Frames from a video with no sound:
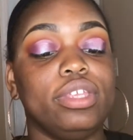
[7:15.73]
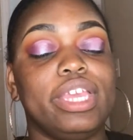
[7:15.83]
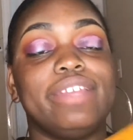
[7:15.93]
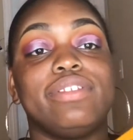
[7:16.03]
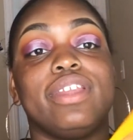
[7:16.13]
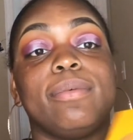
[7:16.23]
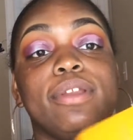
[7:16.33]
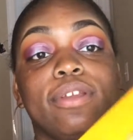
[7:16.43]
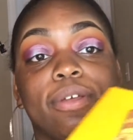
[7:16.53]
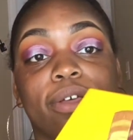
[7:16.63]
Okay, so now we're
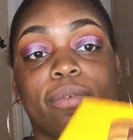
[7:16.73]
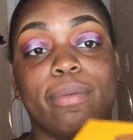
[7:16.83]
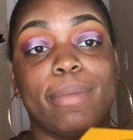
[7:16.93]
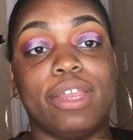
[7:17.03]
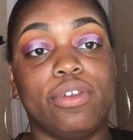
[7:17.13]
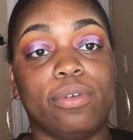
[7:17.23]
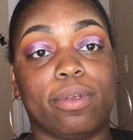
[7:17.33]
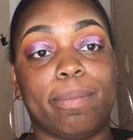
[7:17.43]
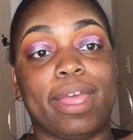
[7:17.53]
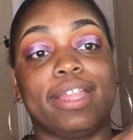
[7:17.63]
gonna go on with my
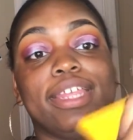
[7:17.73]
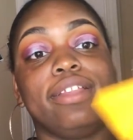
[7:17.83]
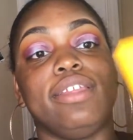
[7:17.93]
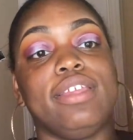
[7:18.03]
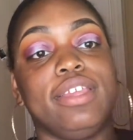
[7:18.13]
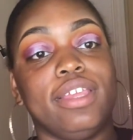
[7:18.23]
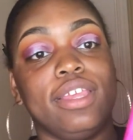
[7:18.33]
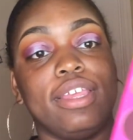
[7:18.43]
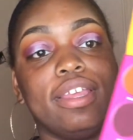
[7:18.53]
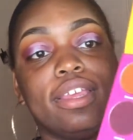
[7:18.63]
newer palette
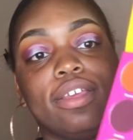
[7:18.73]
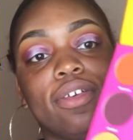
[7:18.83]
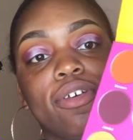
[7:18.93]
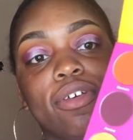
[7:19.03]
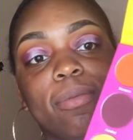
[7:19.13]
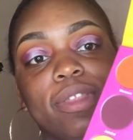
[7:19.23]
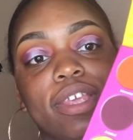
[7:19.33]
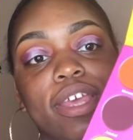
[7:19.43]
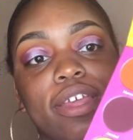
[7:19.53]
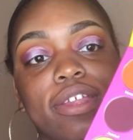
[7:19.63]
and go on with the
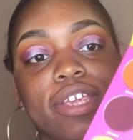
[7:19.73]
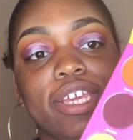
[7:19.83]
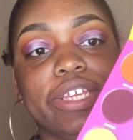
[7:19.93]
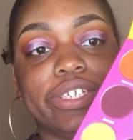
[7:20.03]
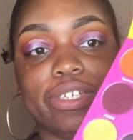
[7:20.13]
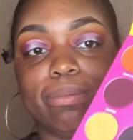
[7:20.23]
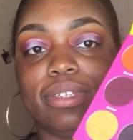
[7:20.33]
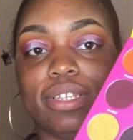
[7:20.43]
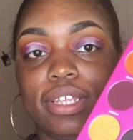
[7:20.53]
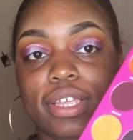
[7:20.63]
color
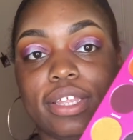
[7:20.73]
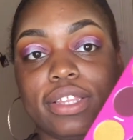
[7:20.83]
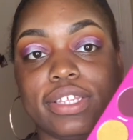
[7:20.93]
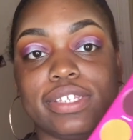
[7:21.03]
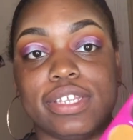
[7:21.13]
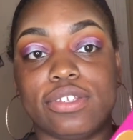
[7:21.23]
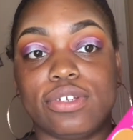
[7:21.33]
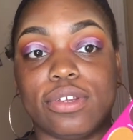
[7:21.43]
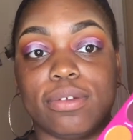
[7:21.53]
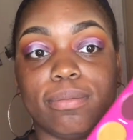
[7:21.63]
Egypt in the
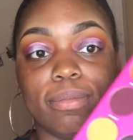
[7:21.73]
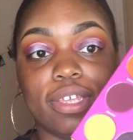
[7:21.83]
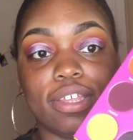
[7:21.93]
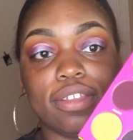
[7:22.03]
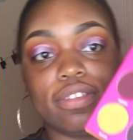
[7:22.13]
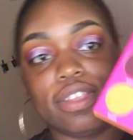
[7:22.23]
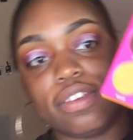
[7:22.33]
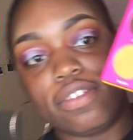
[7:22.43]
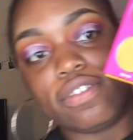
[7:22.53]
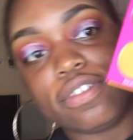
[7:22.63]
center because
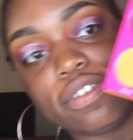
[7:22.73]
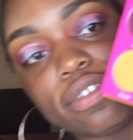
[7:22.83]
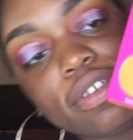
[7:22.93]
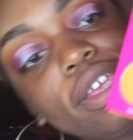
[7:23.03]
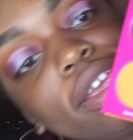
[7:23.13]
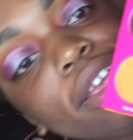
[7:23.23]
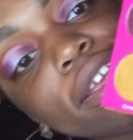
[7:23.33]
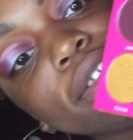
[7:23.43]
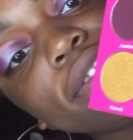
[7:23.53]
it is just, it's